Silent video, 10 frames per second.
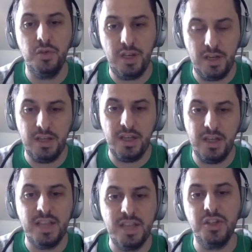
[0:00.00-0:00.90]
true that
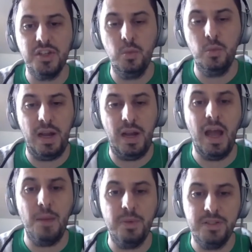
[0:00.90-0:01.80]
essentially what
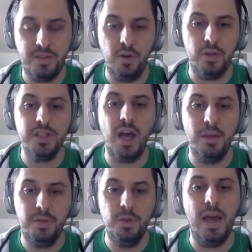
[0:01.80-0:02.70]
happened is that over
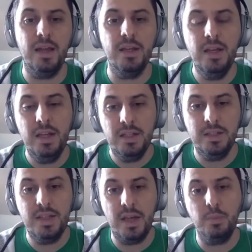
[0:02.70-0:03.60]
time you had
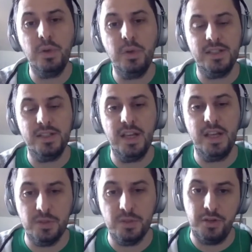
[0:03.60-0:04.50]
dead plants and
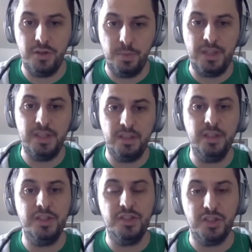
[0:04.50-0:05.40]
animals that are
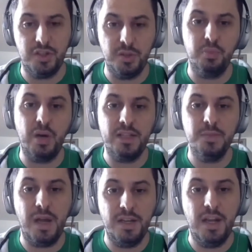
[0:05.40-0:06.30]
basically just
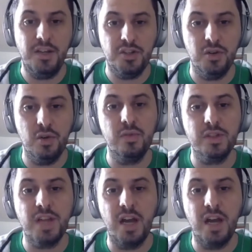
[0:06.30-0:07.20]
compressed by nature
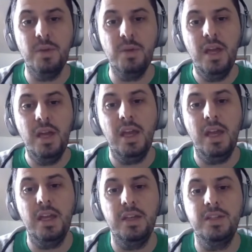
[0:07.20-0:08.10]
over time,
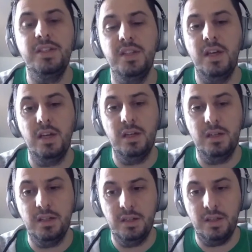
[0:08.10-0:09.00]
and
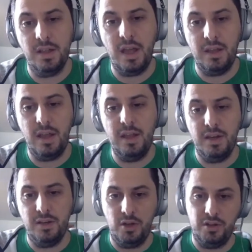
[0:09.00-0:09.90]

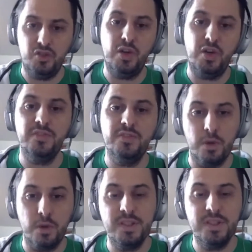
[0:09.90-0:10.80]
it
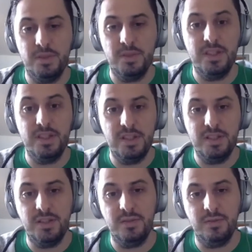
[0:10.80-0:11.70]
transforms them into
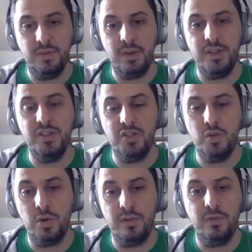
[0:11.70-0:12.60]
these very
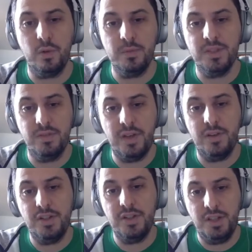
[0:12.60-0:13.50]
stored forms of
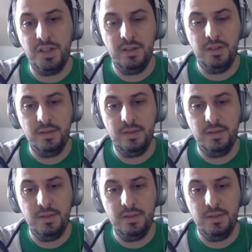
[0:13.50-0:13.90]
energy.